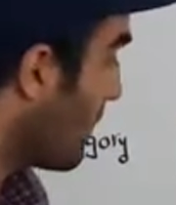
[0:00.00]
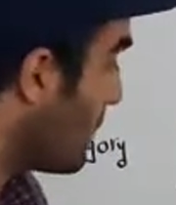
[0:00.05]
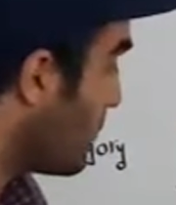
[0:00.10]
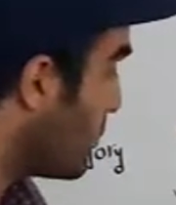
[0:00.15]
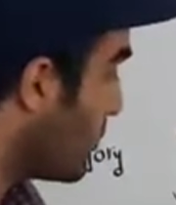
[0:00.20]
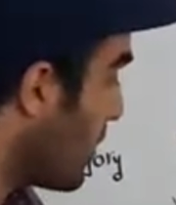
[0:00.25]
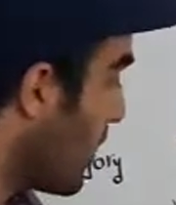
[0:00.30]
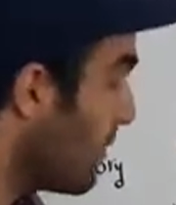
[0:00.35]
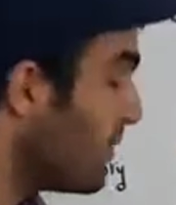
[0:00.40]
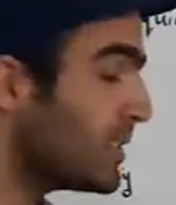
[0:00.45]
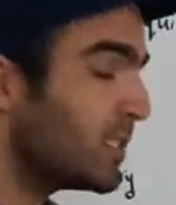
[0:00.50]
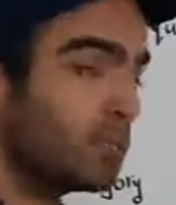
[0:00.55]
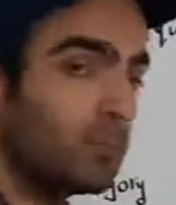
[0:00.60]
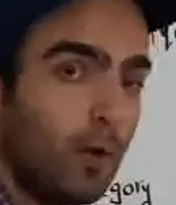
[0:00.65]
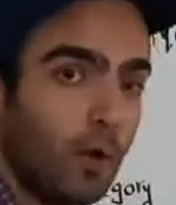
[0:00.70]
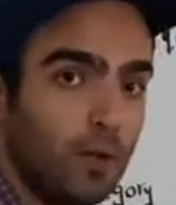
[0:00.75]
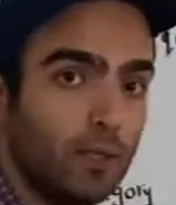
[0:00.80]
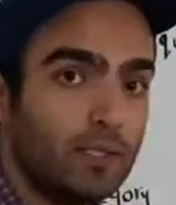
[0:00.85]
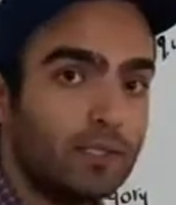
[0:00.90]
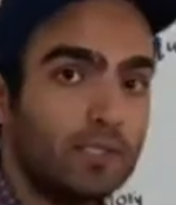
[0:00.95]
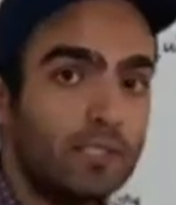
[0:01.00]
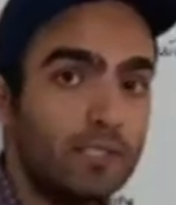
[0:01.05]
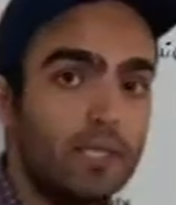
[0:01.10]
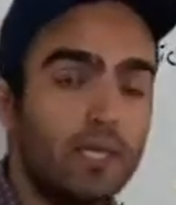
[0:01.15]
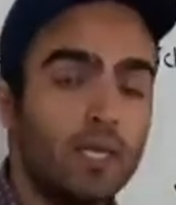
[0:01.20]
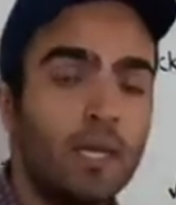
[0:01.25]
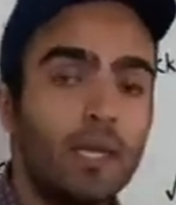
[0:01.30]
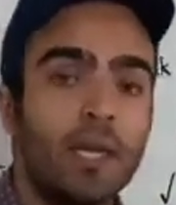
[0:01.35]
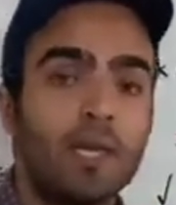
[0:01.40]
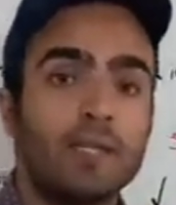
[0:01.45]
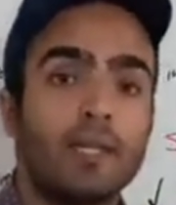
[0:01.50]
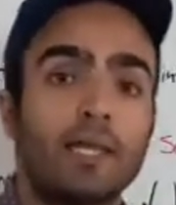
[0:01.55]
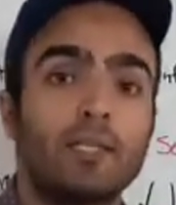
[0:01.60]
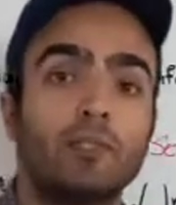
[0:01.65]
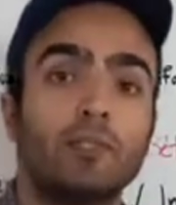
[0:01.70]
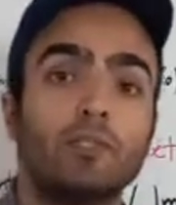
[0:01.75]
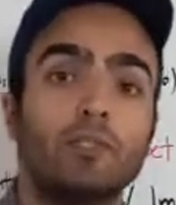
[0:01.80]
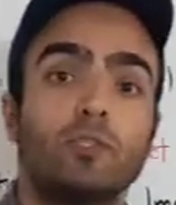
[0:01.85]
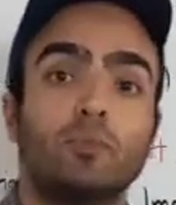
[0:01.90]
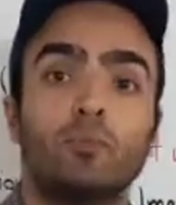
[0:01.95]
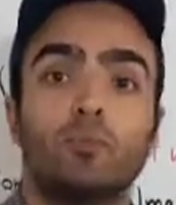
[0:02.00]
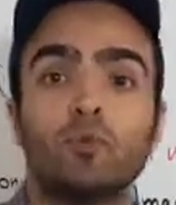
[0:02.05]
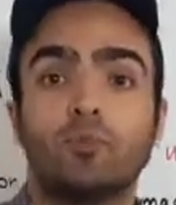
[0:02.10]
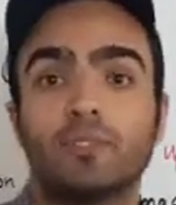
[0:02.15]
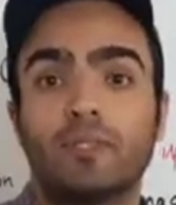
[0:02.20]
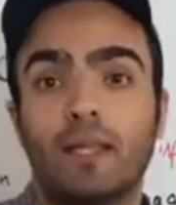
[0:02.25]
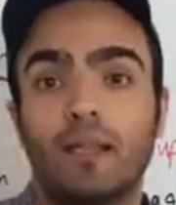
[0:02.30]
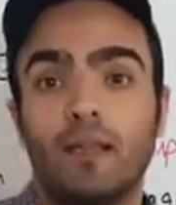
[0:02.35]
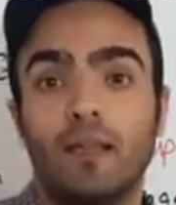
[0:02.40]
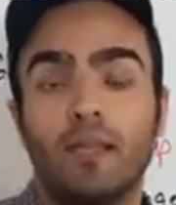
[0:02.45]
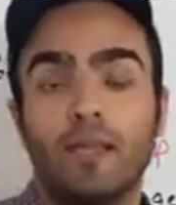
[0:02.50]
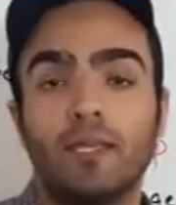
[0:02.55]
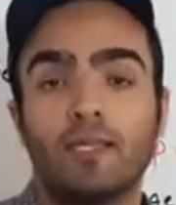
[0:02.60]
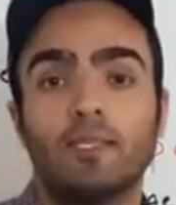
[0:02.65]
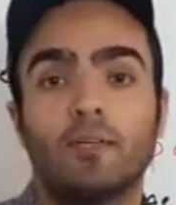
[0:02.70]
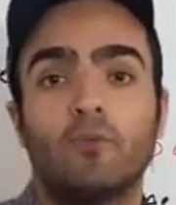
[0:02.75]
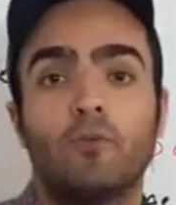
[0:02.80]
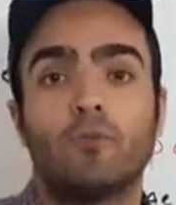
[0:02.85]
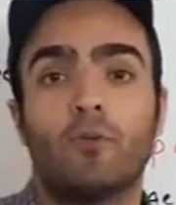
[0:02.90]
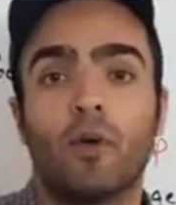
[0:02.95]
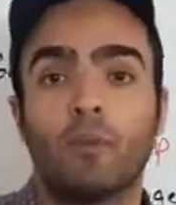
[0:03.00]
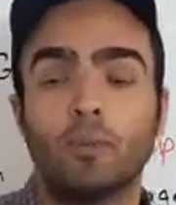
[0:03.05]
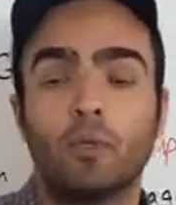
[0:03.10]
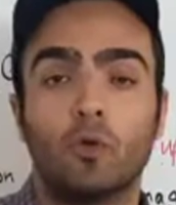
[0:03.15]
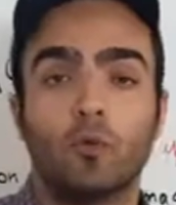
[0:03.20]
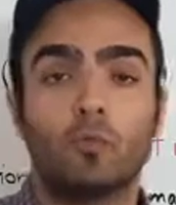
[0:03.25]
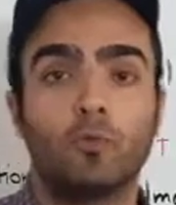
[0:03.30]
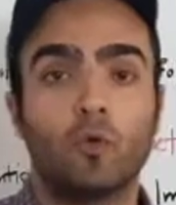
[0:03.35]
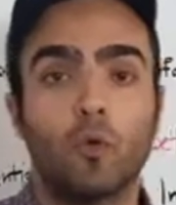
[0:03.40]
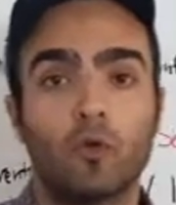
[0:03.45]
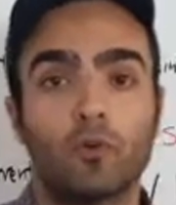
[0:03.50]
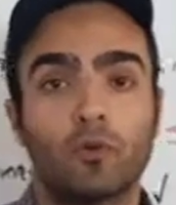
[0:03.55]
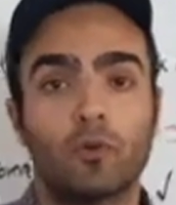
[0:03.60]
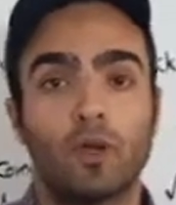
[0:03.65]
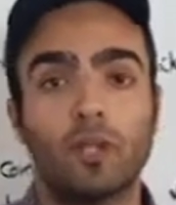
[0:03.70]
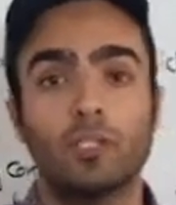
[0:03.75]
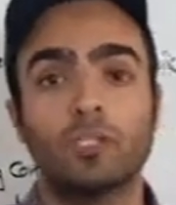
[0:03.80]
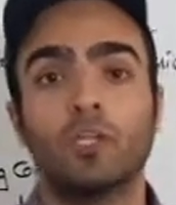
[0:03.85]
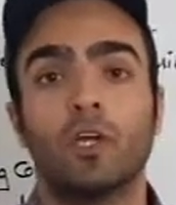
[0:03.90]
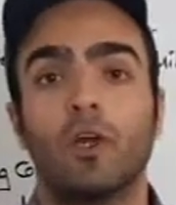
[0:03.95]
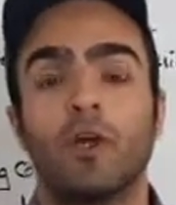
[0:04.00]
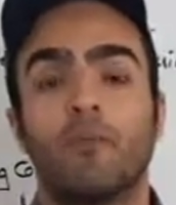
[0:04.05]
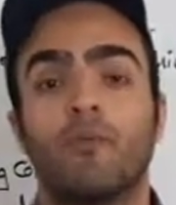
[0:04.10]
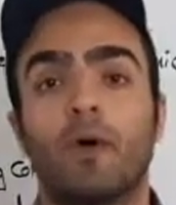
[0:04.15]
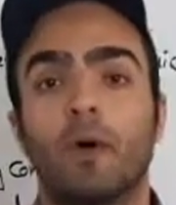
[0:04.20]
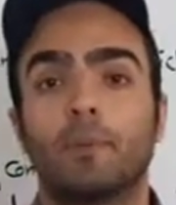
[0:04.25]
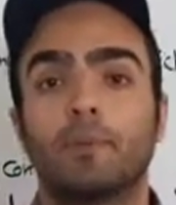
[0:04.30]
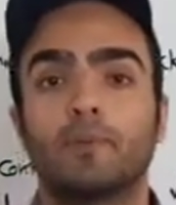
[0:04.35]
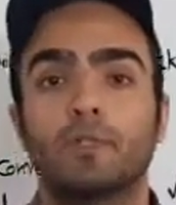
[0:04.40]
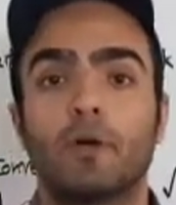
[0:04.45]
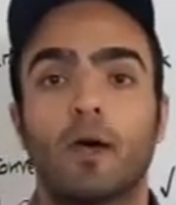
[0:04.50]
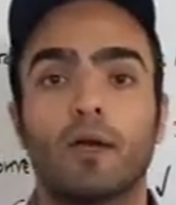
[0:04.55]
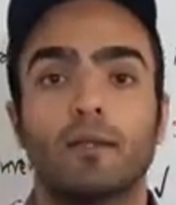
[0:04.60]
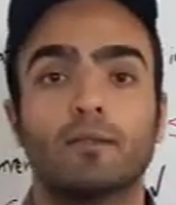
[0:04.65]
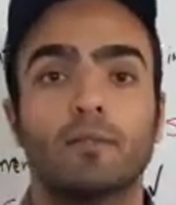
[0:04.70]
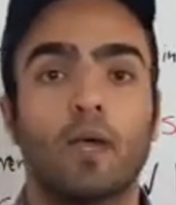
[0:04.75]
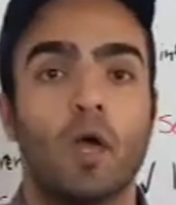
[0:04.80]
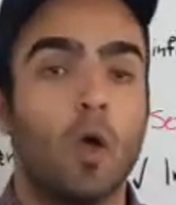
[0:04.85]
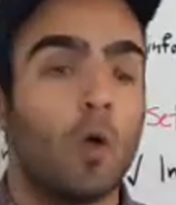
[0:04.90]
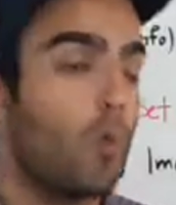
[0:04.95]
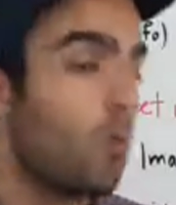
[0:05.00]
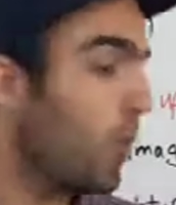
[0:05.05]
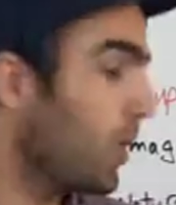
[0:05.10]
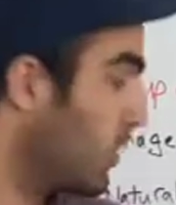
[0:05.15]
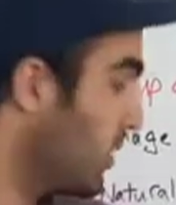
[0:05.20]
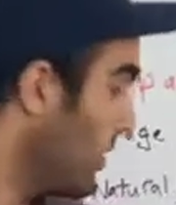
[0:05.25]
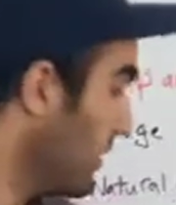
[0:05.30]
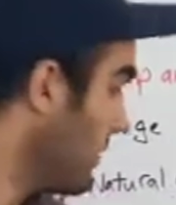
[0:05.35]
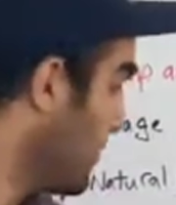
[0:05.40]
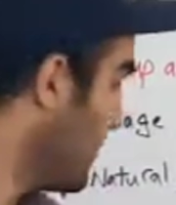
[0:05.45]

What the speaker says: a privacy policy that you need to put the link from your brokerage website within